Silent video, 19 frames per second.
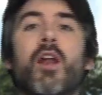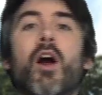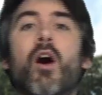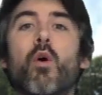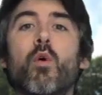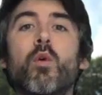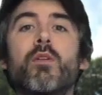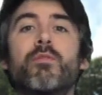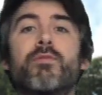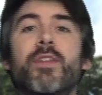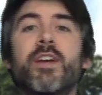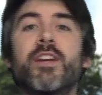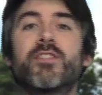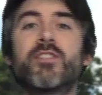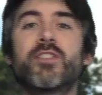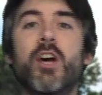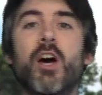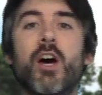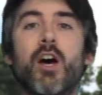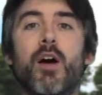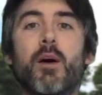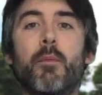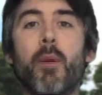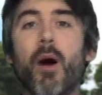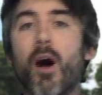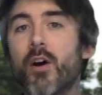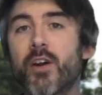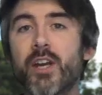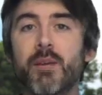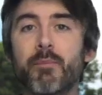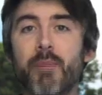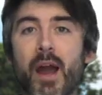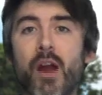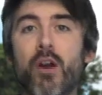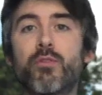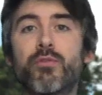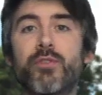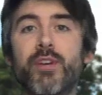Now all of this parking
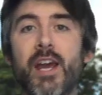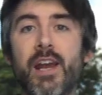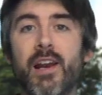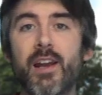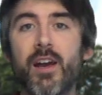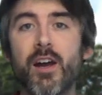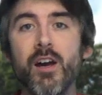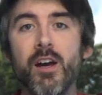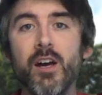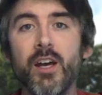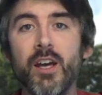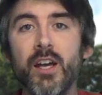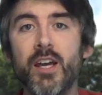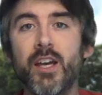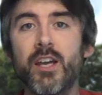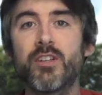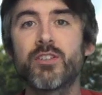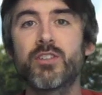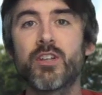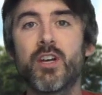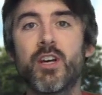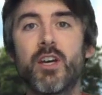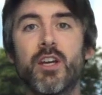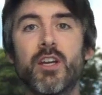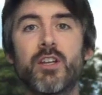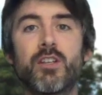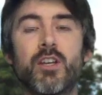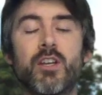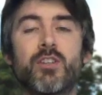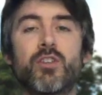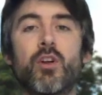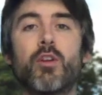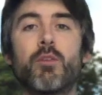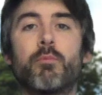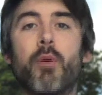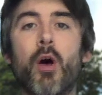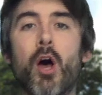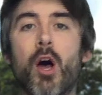paraphernalia is
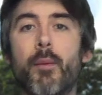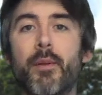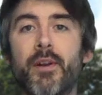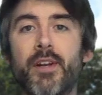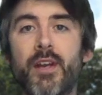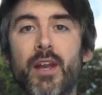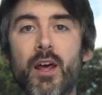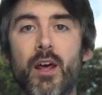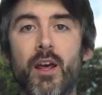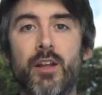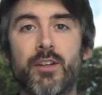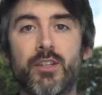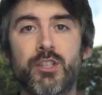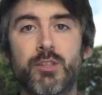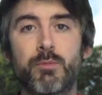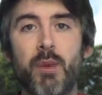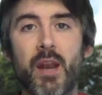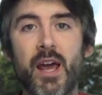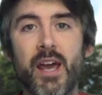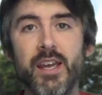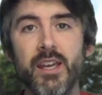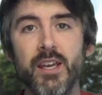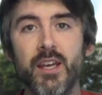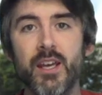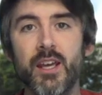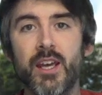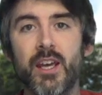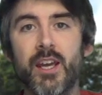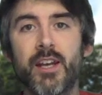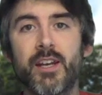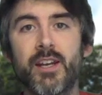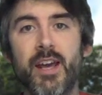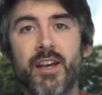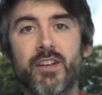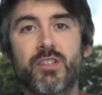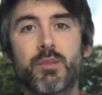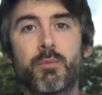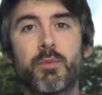on permanent display in an
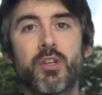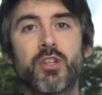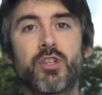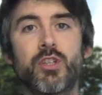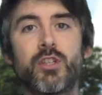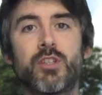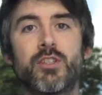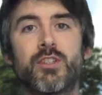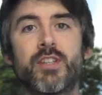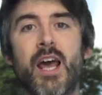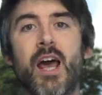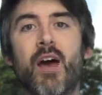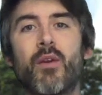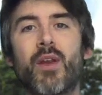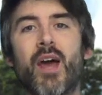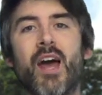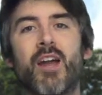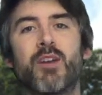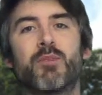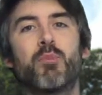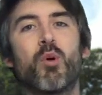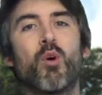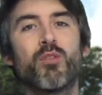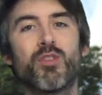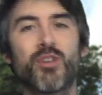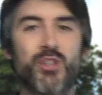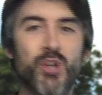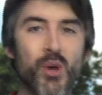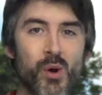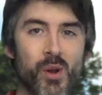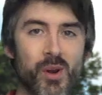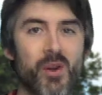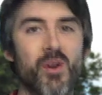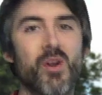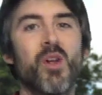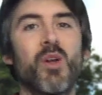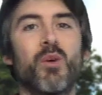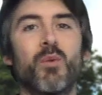exhibition down at Porthatur,
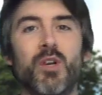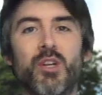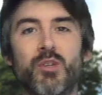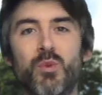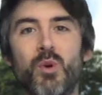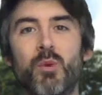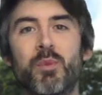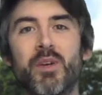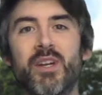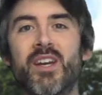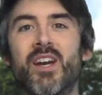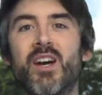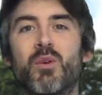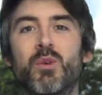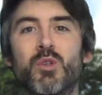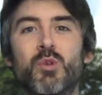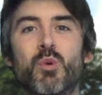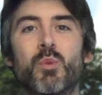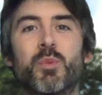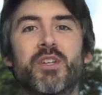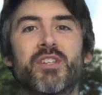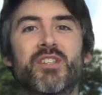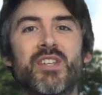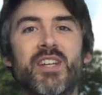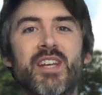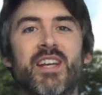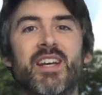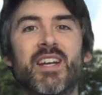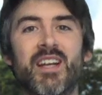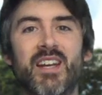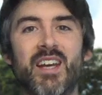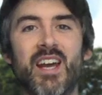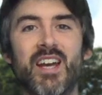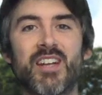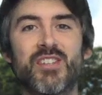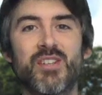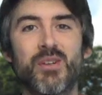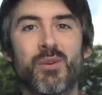which we'll be seeing
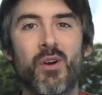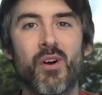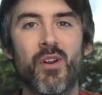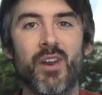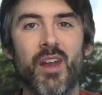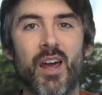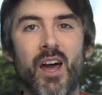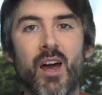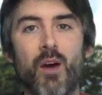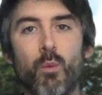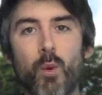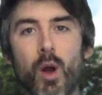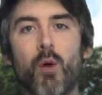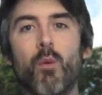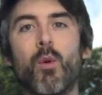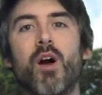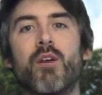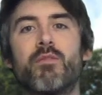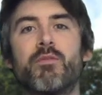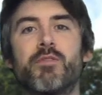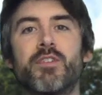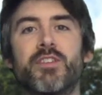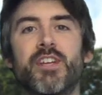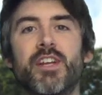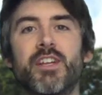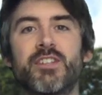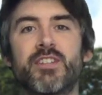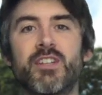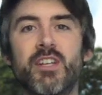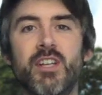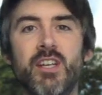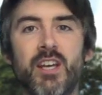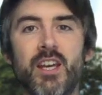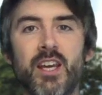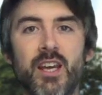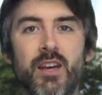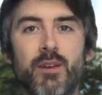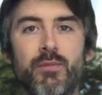later on. Well worth a visit
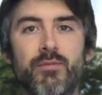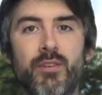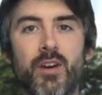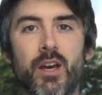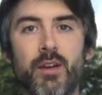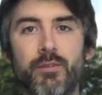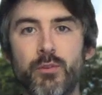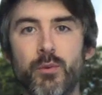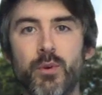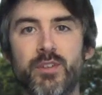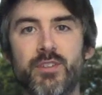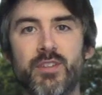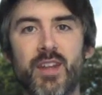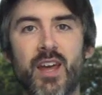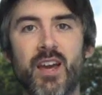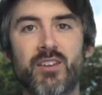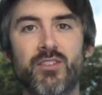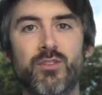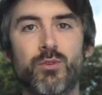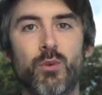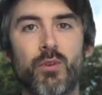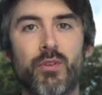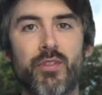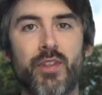if you're into that sort of